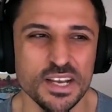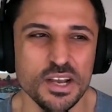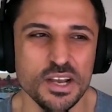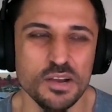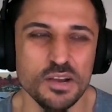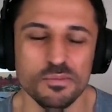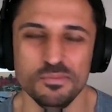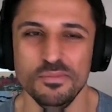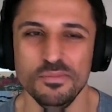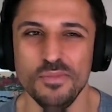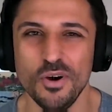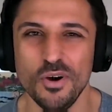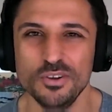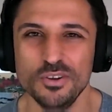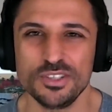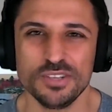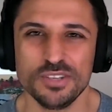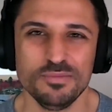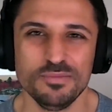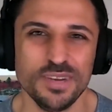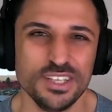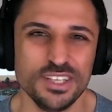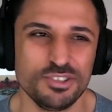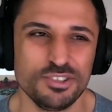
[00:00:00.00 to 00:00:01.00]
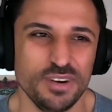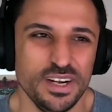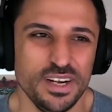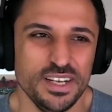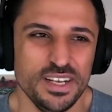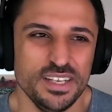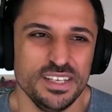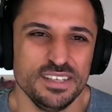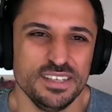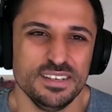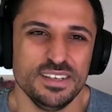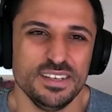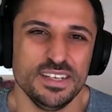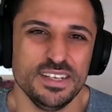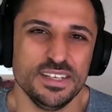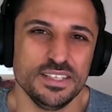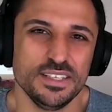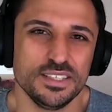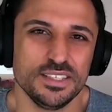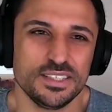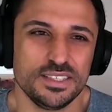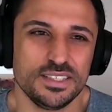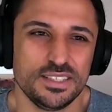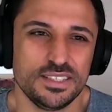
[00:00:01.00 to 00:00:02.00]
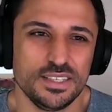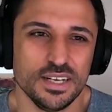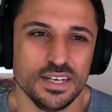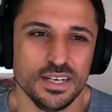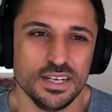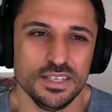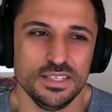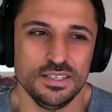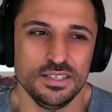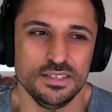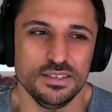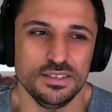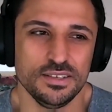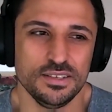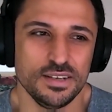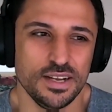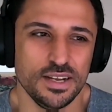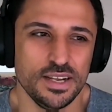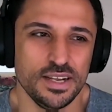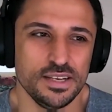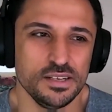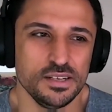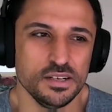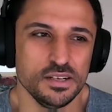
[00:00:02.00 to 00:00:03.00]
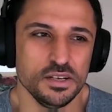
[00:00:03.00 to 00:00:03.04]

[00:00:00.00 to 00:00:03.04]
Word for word: Most of my trading is done in uh,